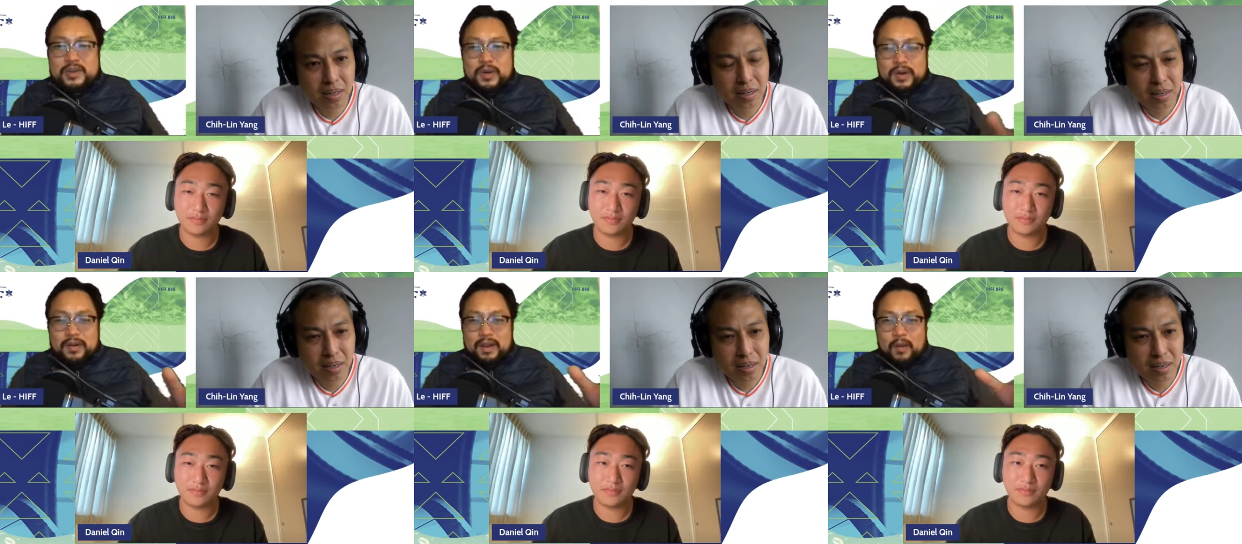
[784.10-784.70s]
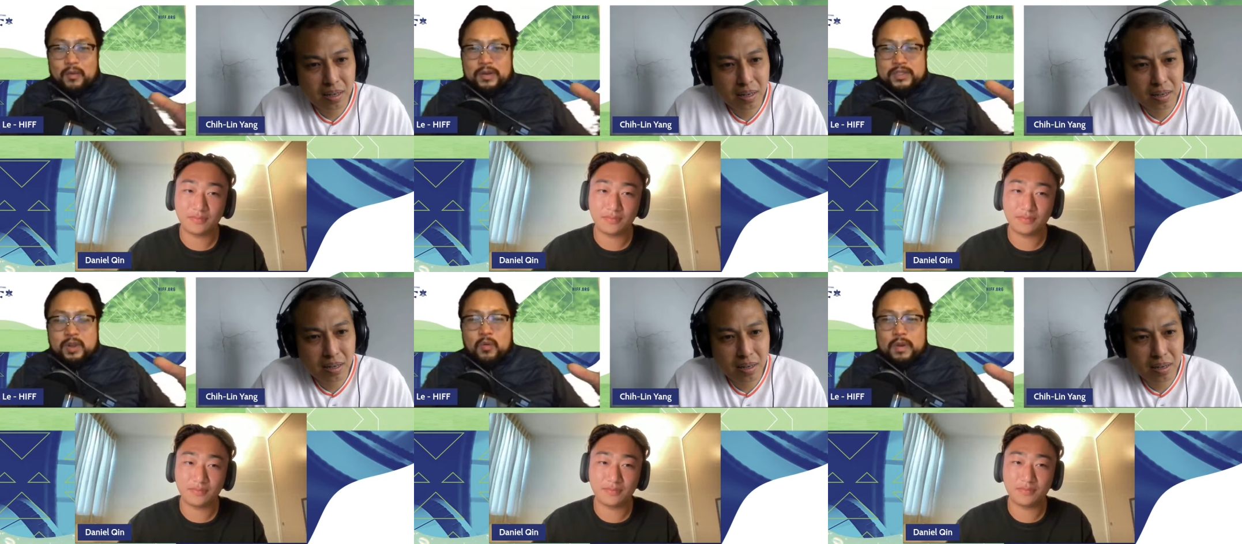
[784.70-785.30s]
Speaker 1: you're
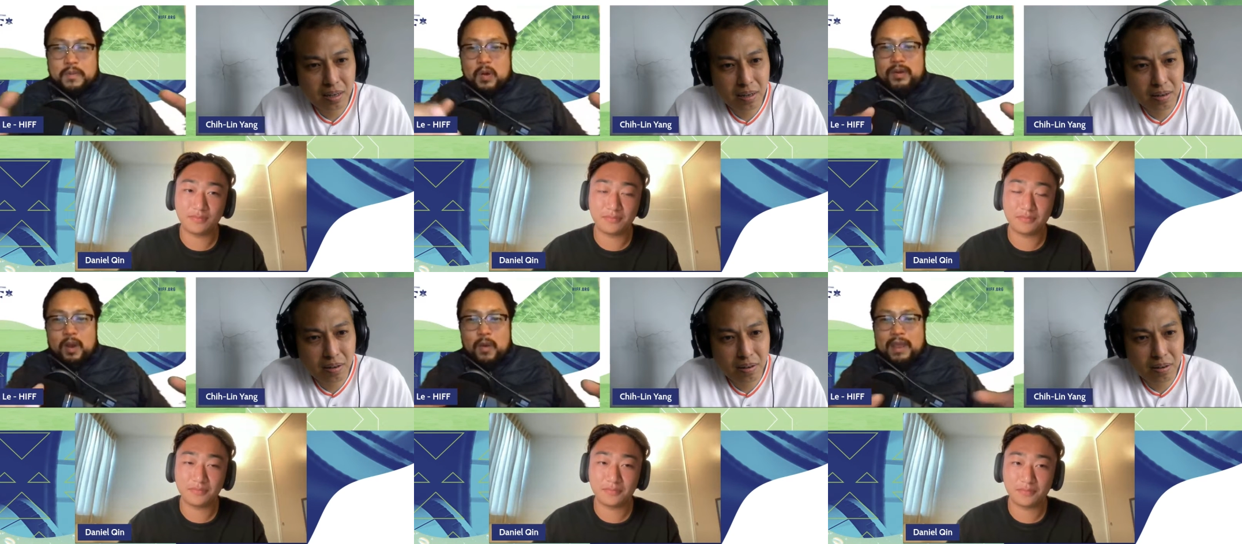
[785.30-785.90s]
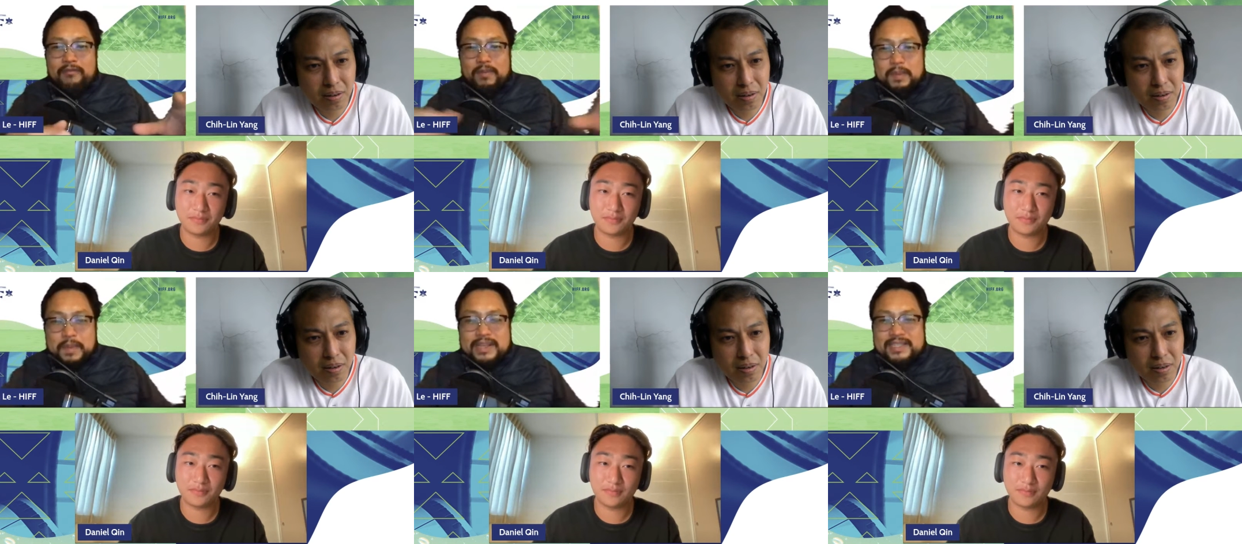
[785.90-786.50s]
so remote, away from
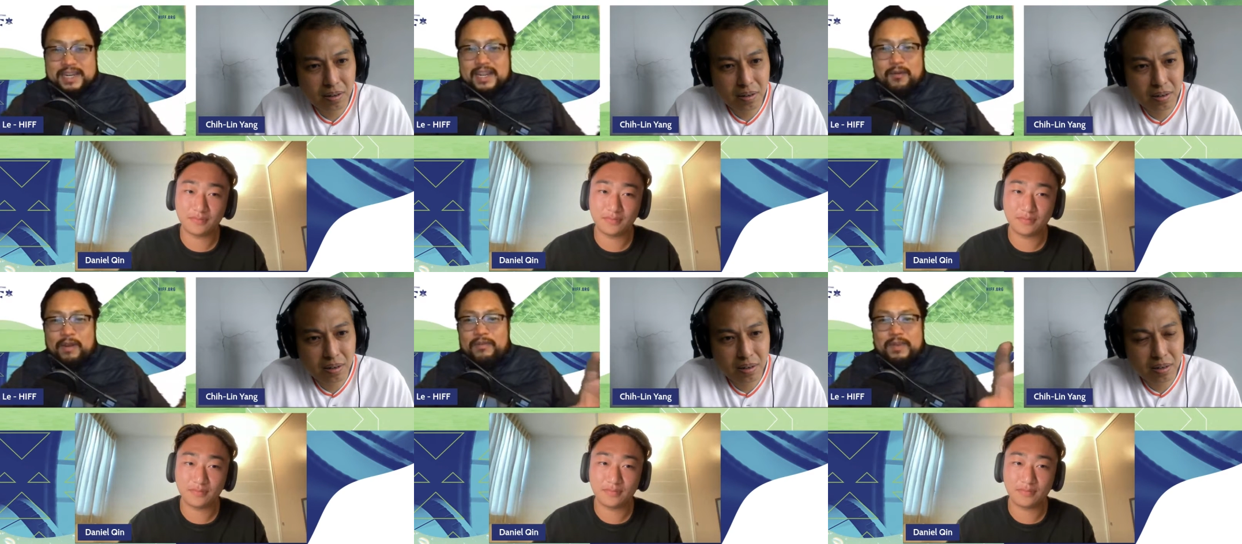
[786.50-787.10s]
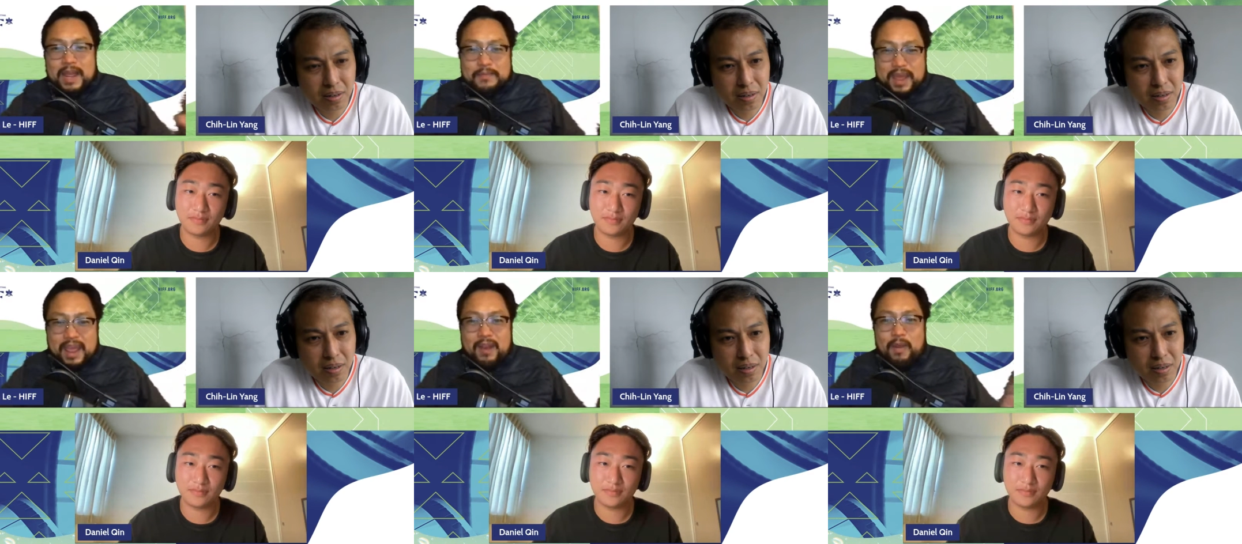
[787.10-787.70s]
the big city, away from
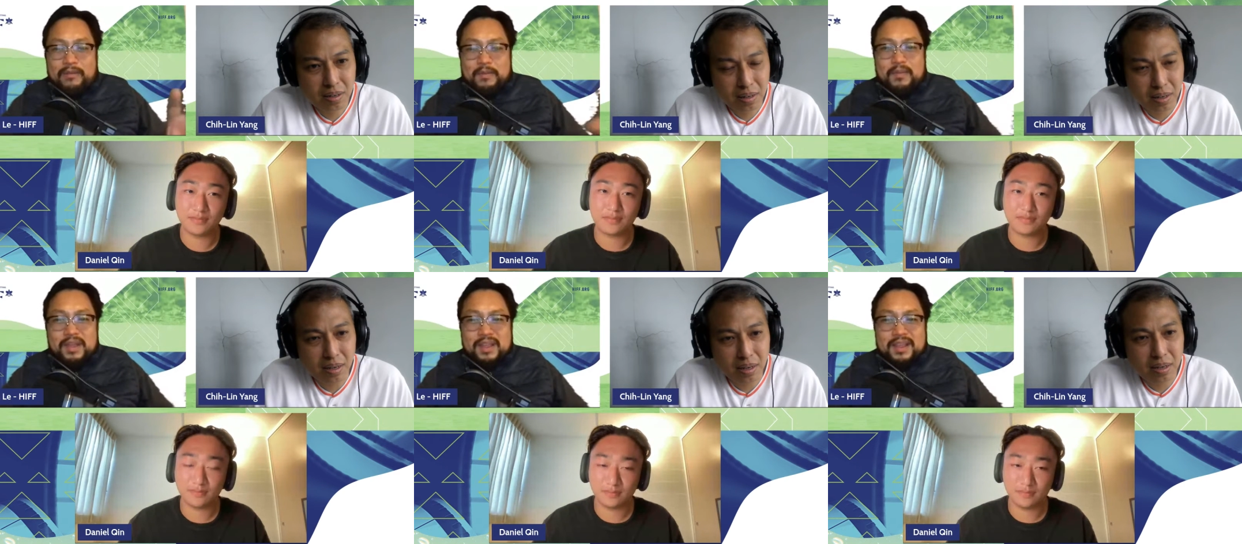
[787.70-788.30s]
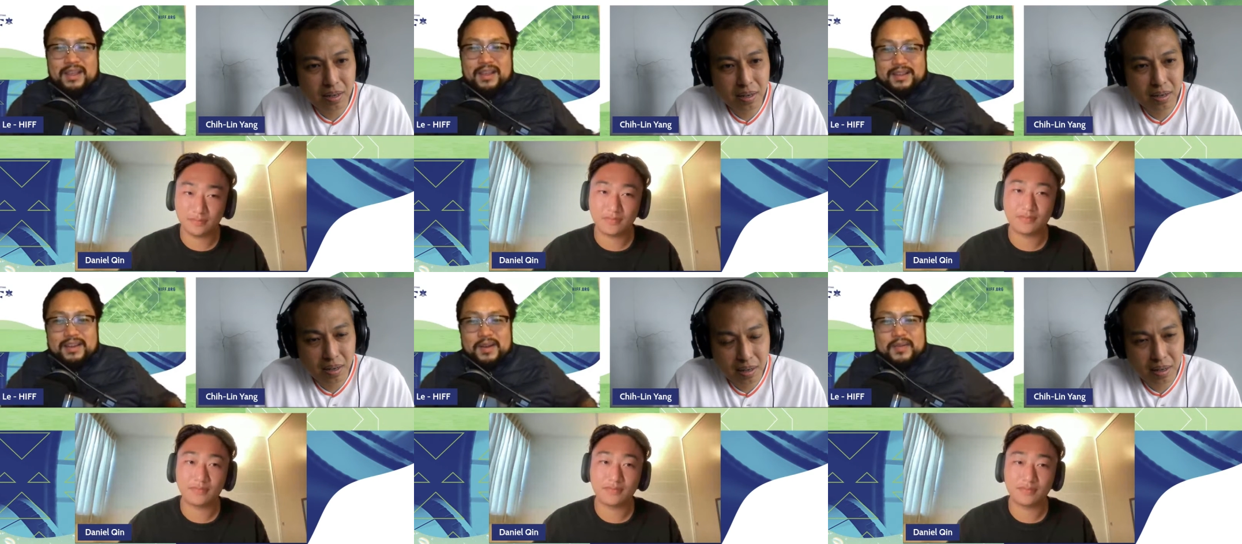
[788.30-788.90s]
Taipei, away from
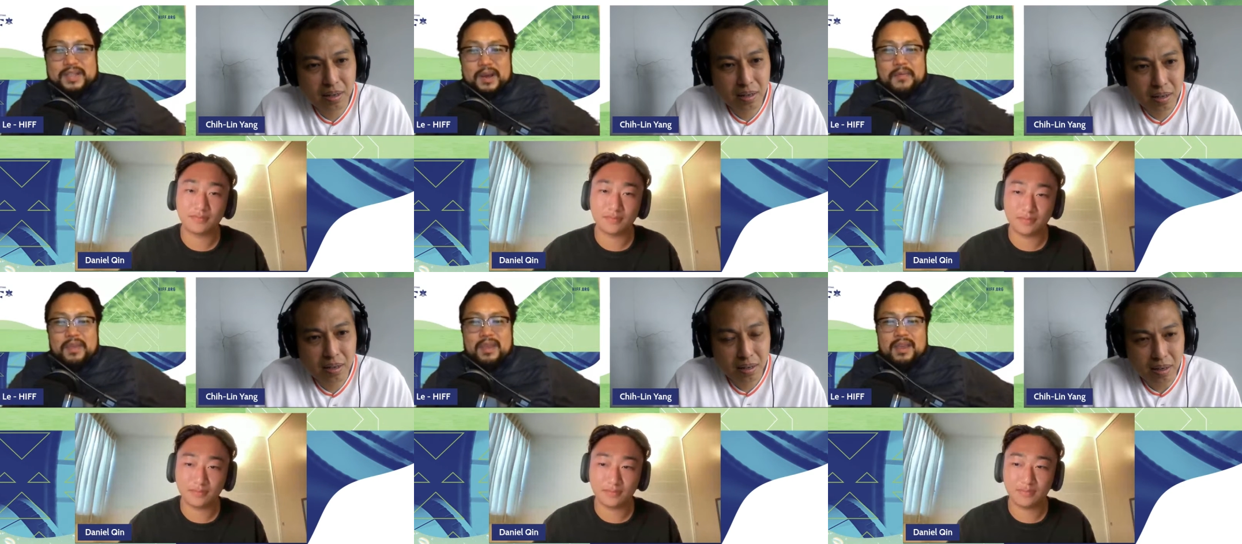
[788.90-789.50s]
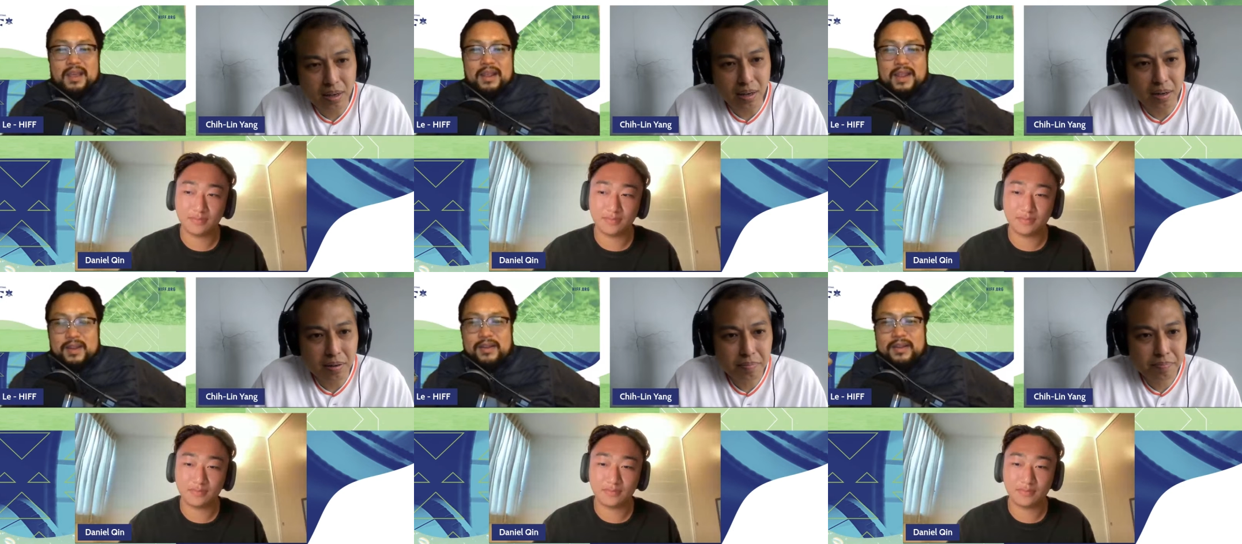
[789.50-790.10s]
you know. So uh. can
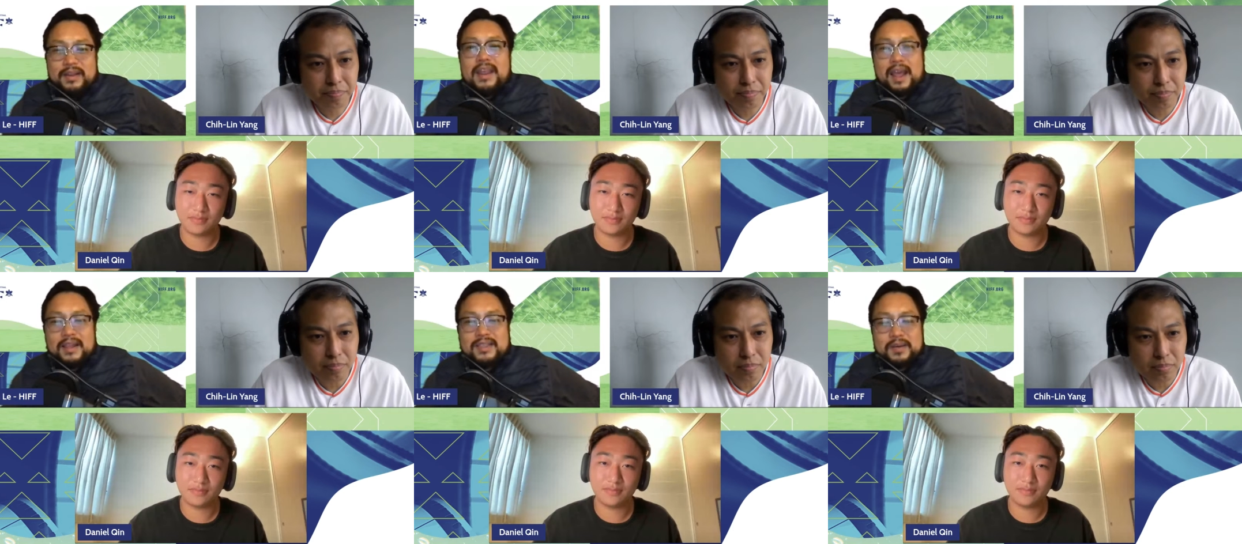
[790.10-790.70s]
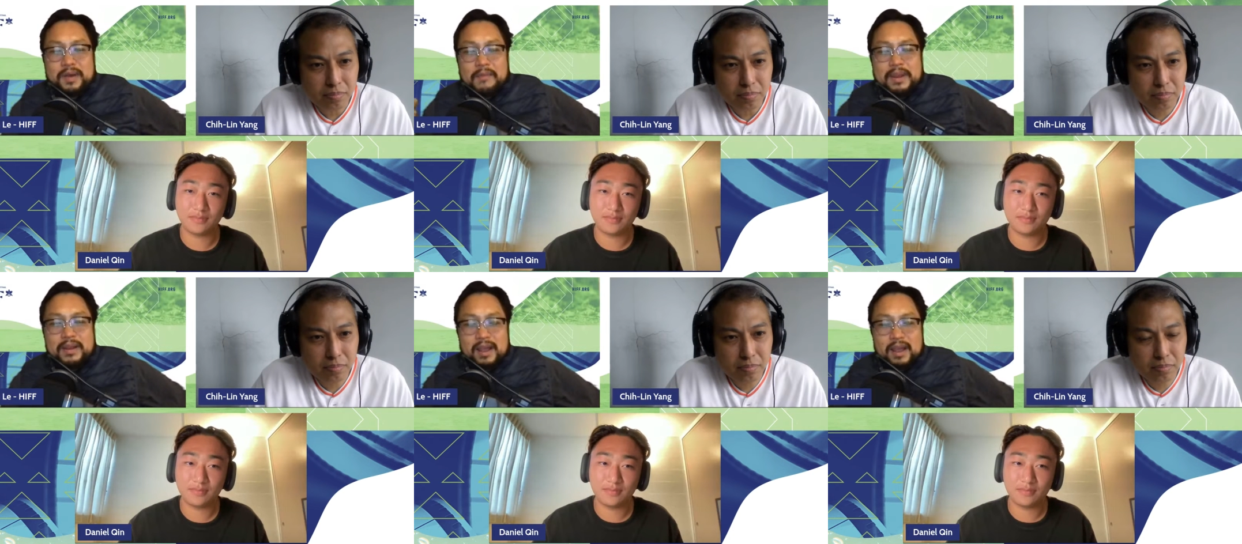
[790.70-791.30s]
you? Yeah. So I
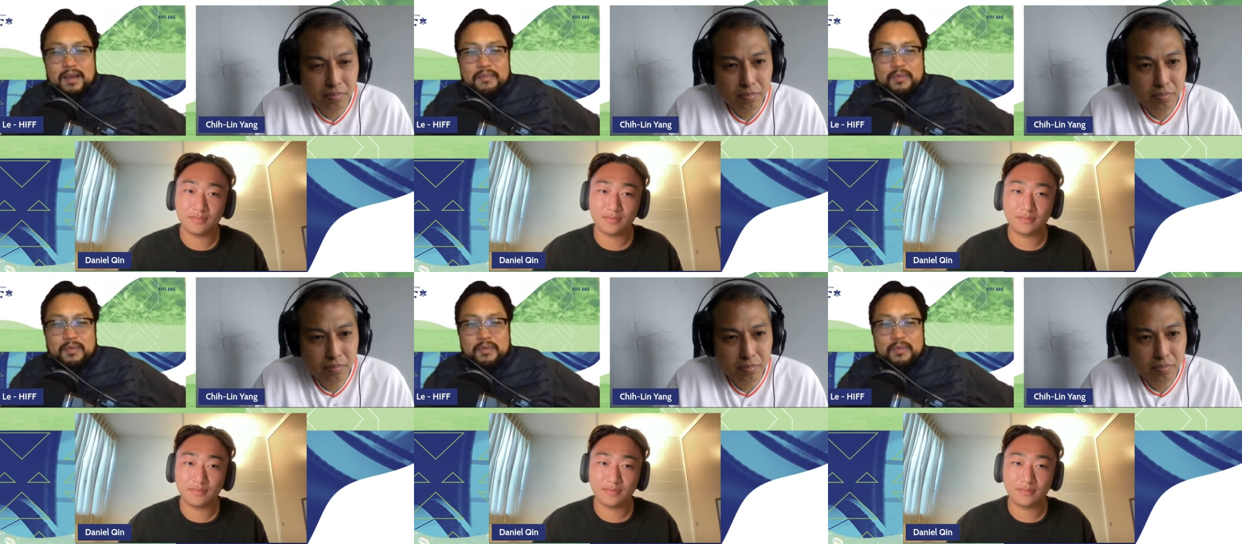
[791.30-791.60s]
mean, uh,